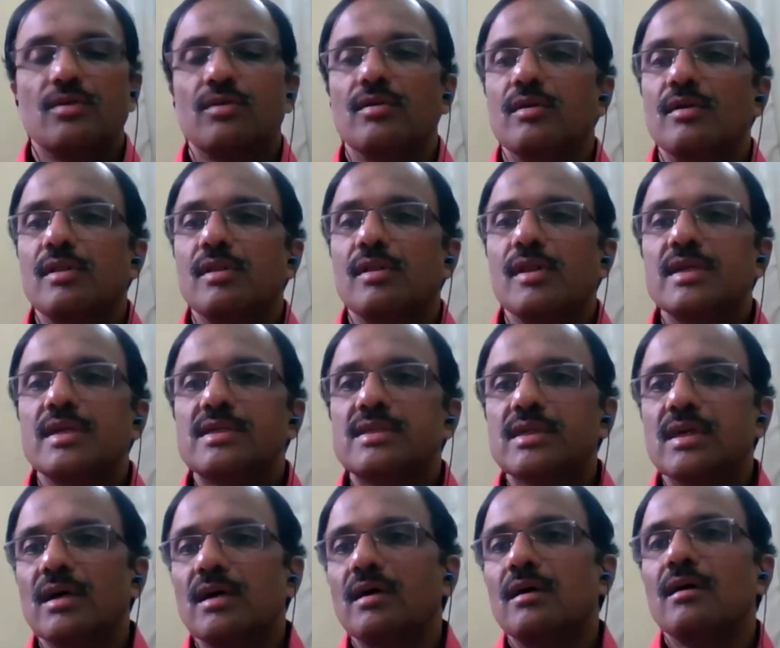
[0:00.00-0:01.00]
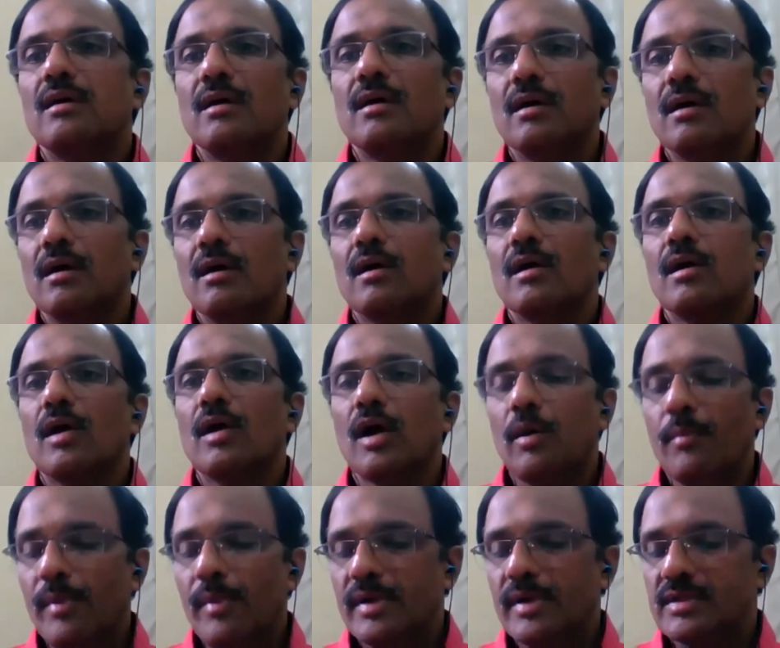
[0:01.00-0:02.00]
So these
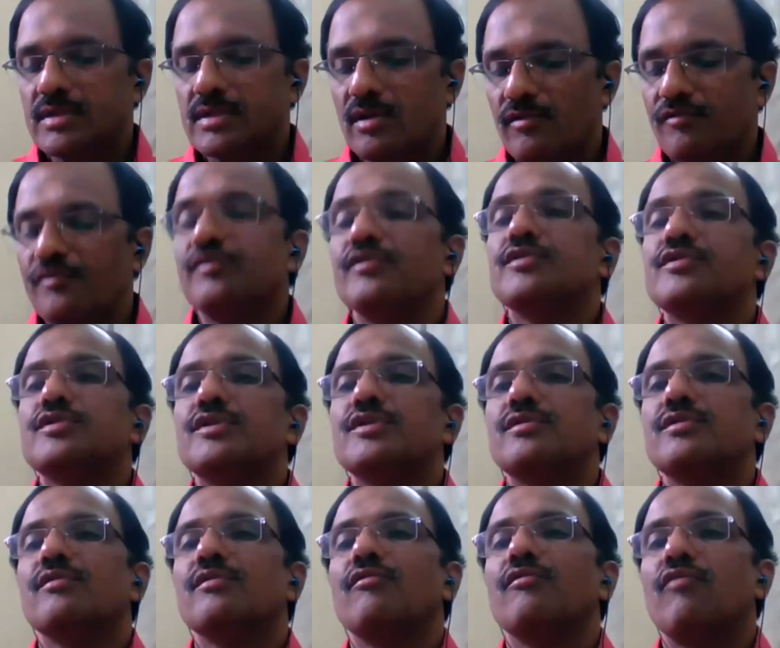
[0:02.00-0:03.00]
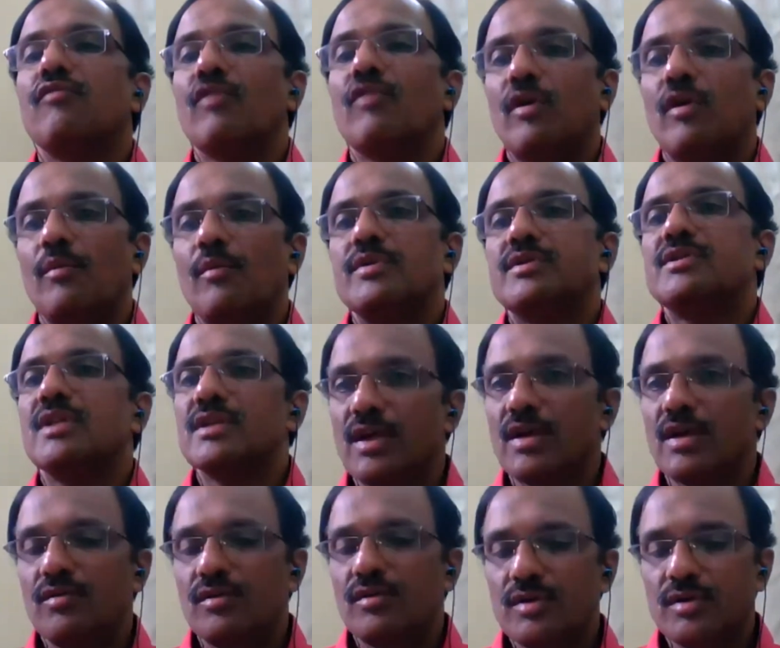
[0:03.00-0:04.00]
gametes are fused, formation the
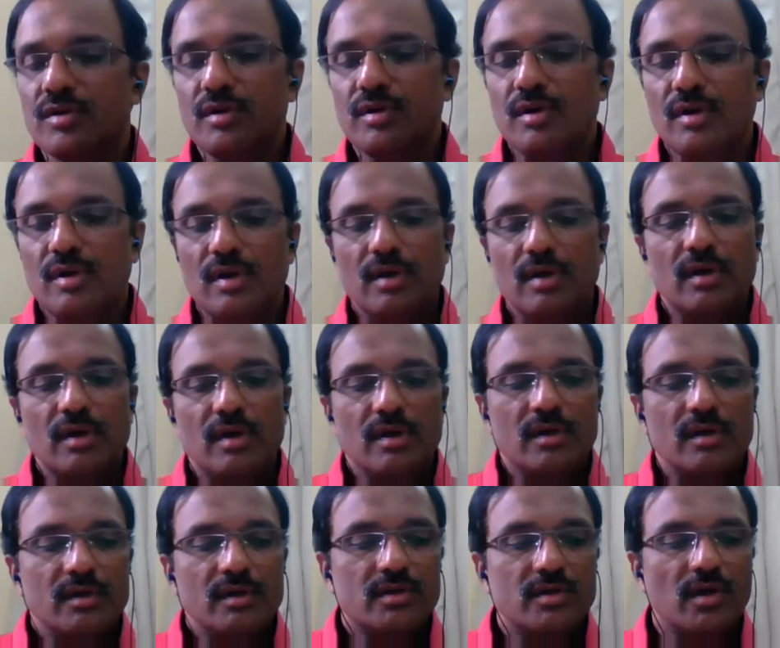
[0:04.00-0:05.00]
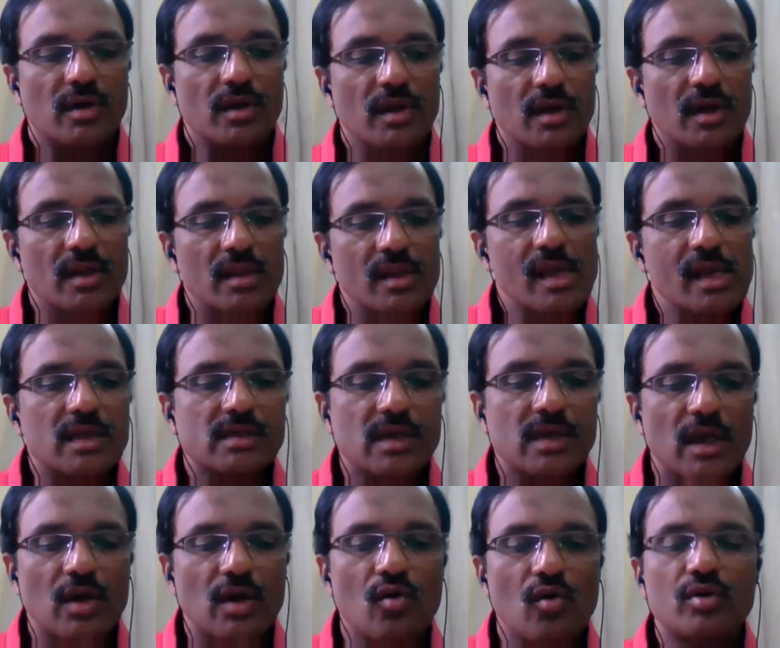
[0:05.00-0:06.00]
zygote. So here these
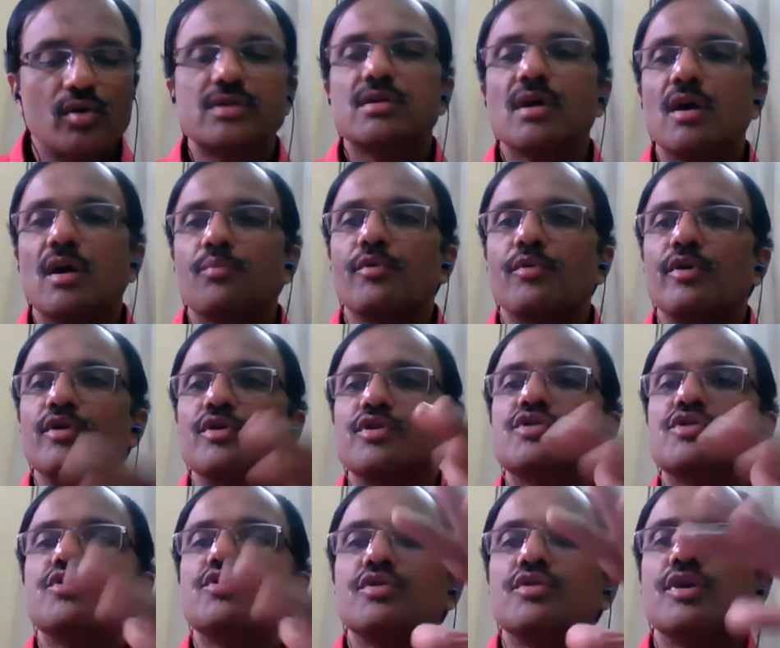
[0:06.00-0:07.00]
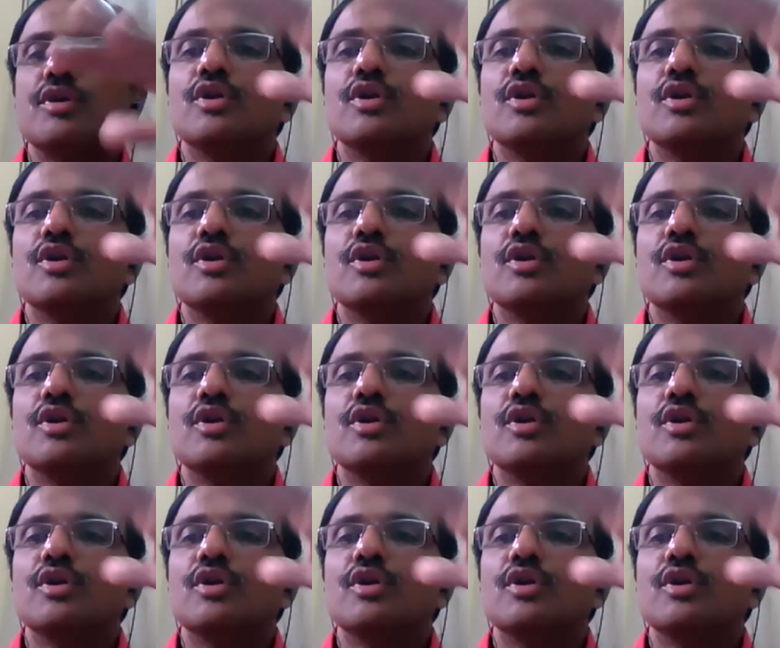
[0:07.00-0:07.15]
zygotes are produced to the